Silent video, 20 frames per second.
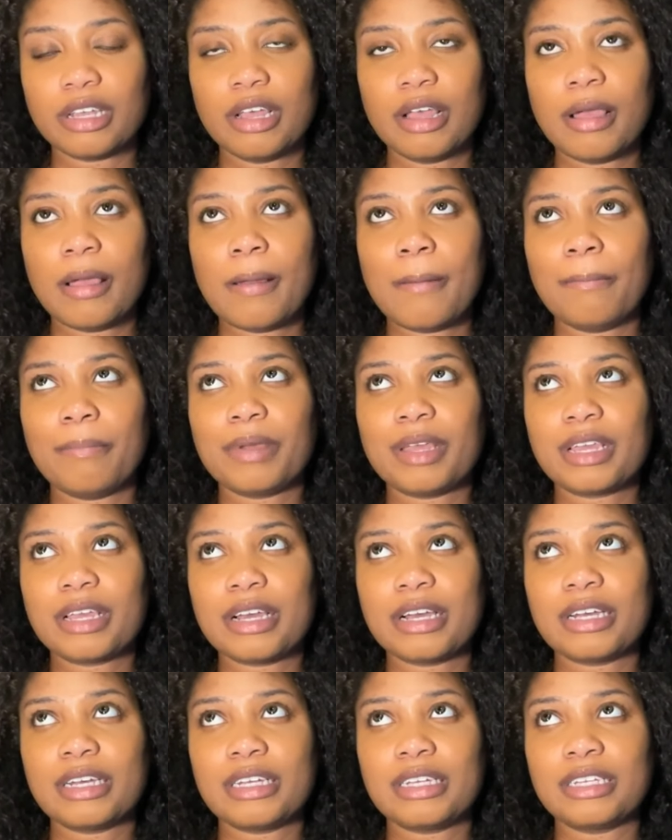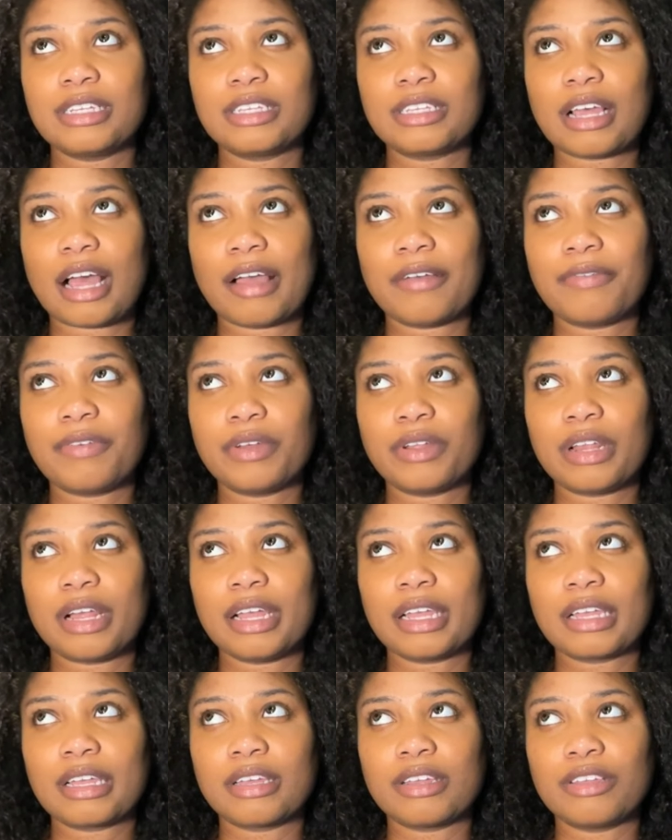because I feel like
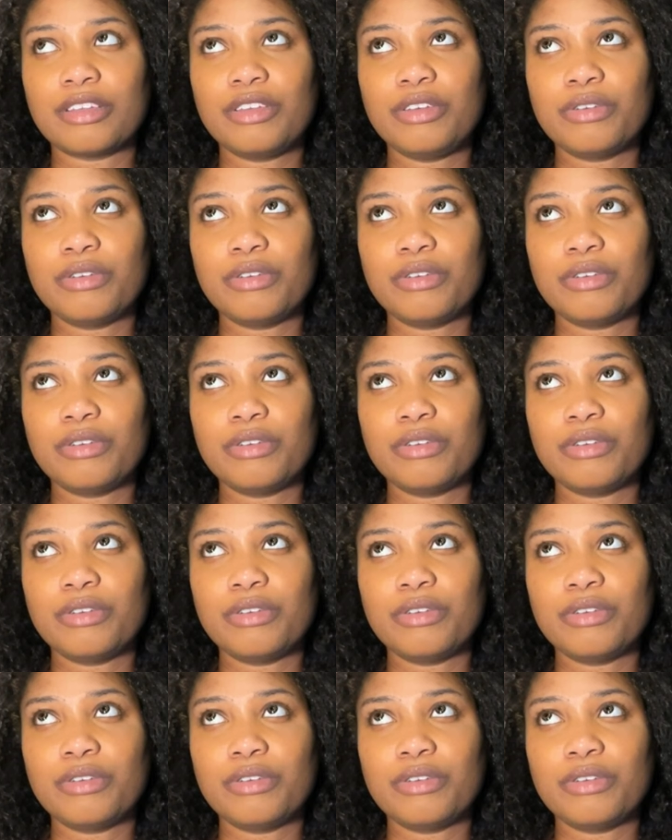you